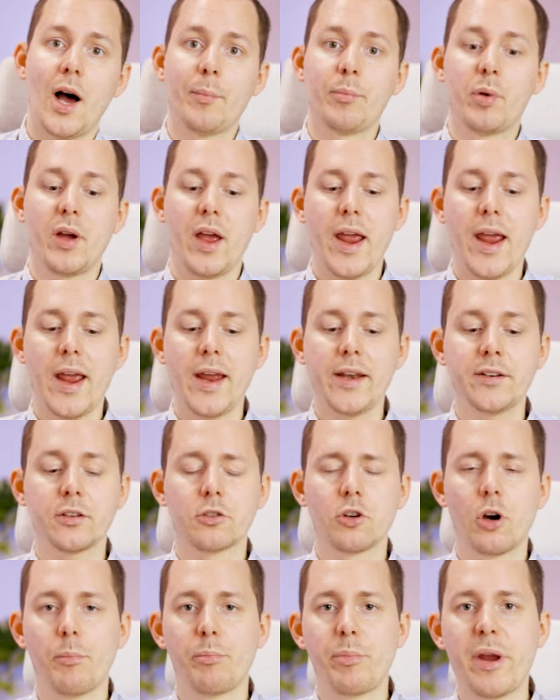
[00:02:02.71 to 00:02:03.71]
up, and
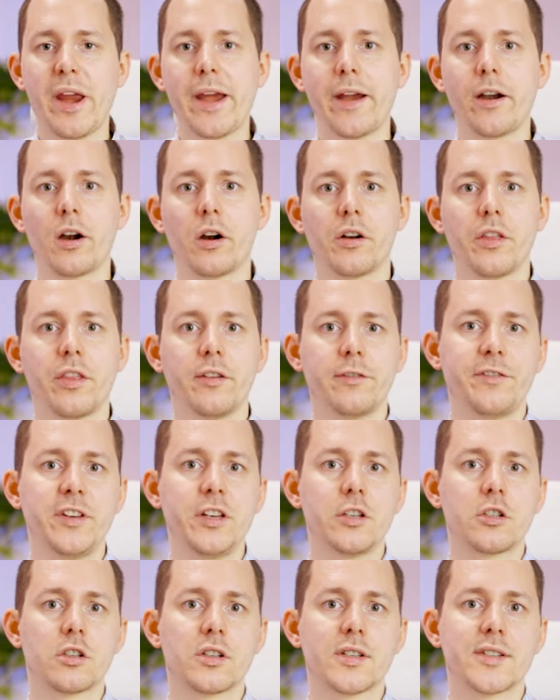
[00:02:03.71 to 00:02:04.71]
compare the
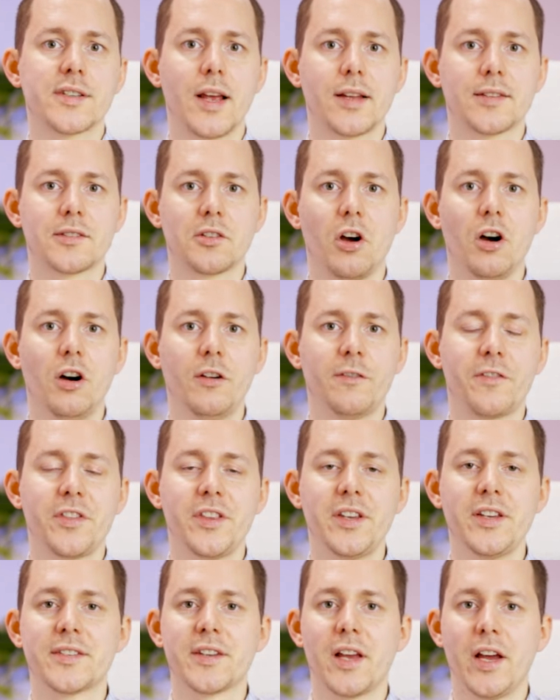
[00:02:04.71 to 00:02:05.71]
feature sets of
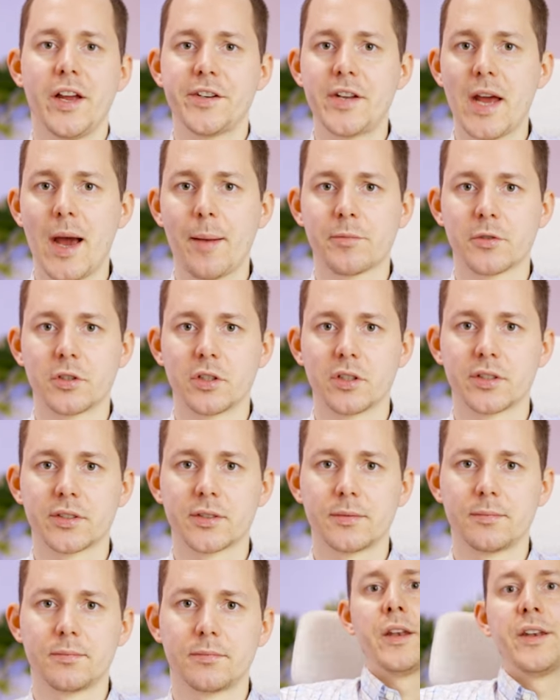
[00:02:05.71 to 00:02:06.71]
these
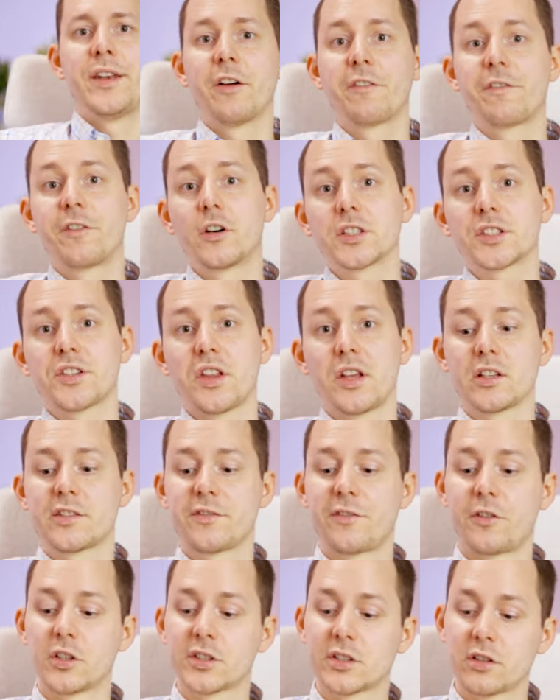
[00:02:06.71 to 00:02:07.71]
adapters. Now, first things
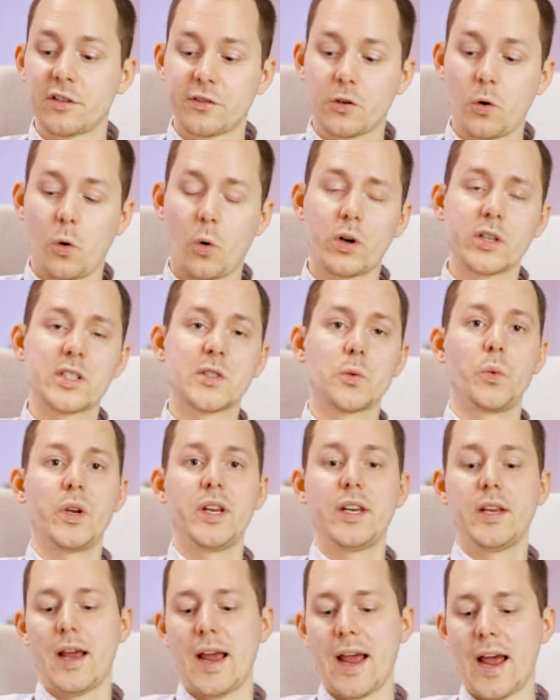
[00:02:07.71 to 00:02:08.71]
first, of course,
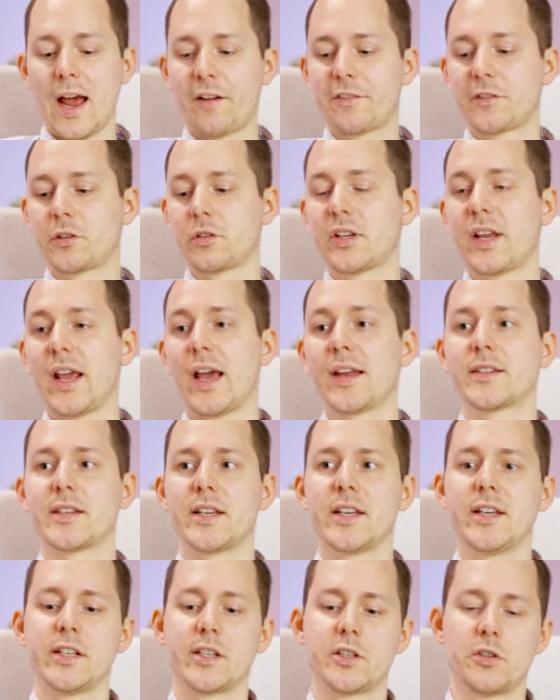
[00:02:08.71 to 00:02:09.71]
we have to get
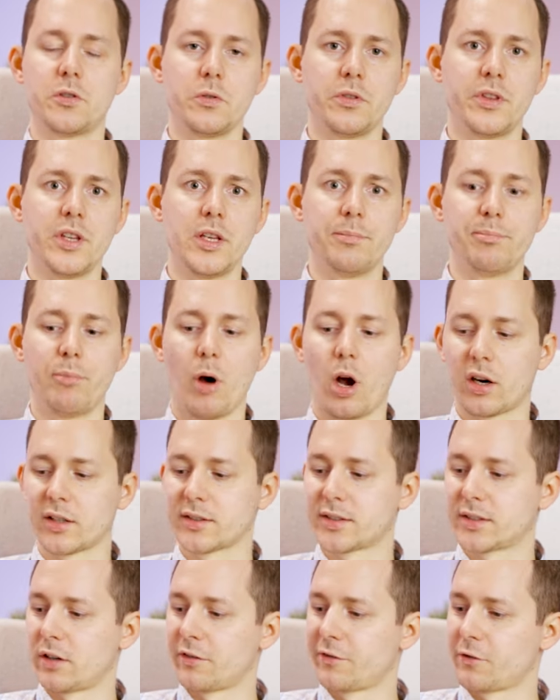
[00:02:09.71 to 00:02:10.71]
into the
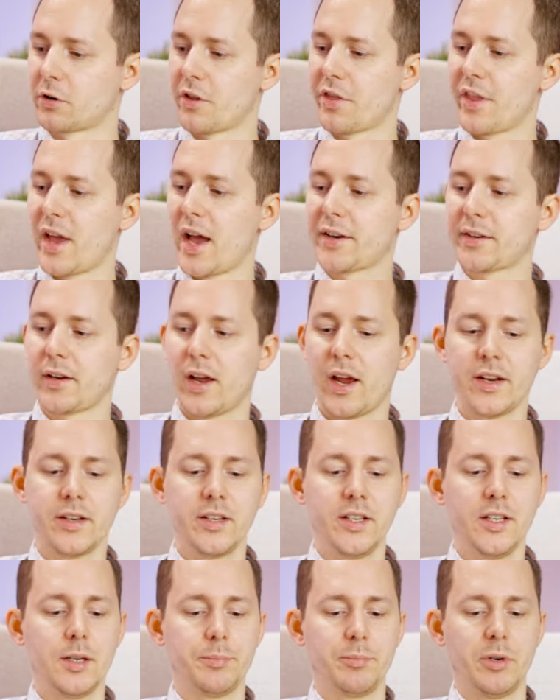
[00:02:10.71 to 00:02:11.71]
box. And for that, I
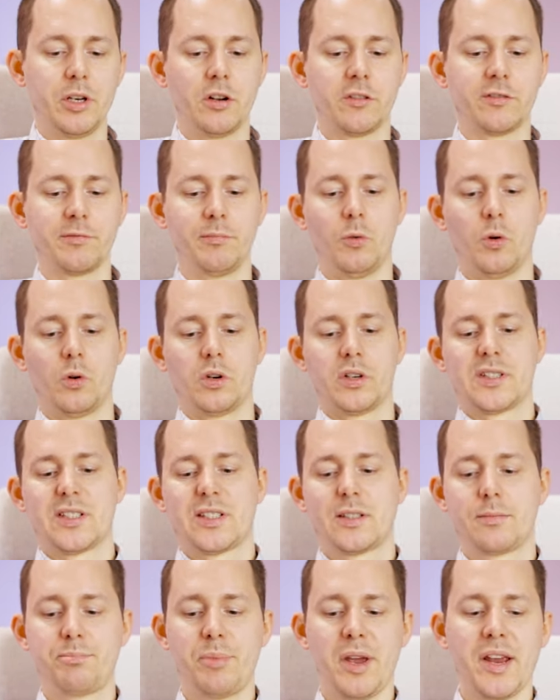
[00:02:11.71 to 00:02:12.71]
need a bit of more
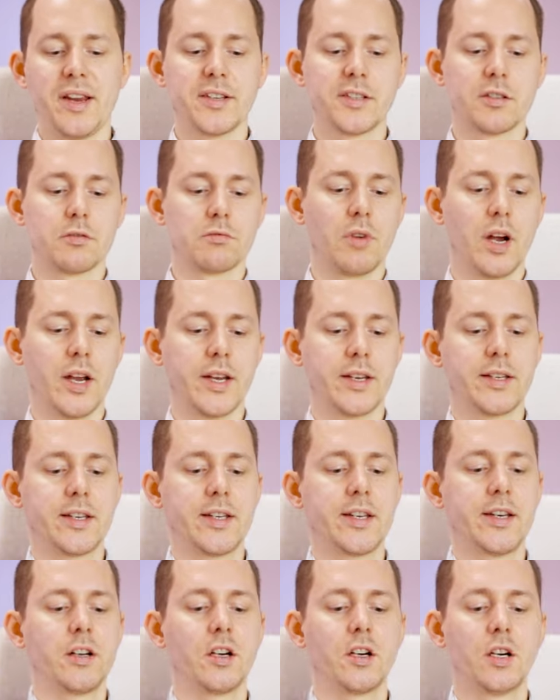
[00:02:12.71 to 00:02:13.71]
space right
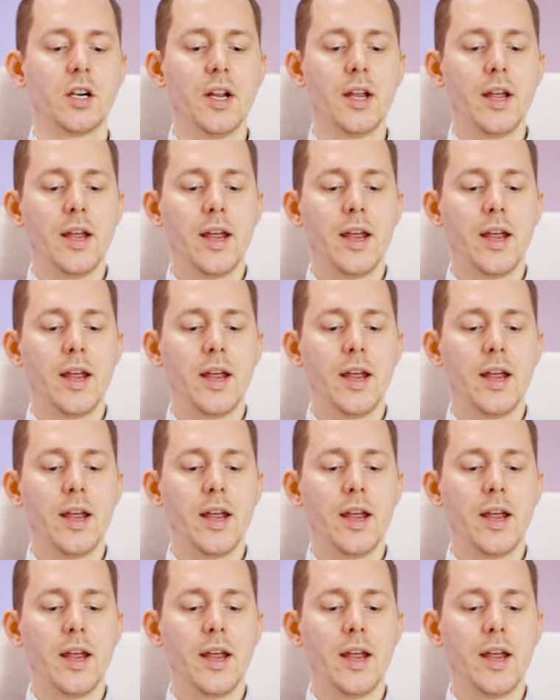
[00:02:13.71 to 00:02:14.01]
here.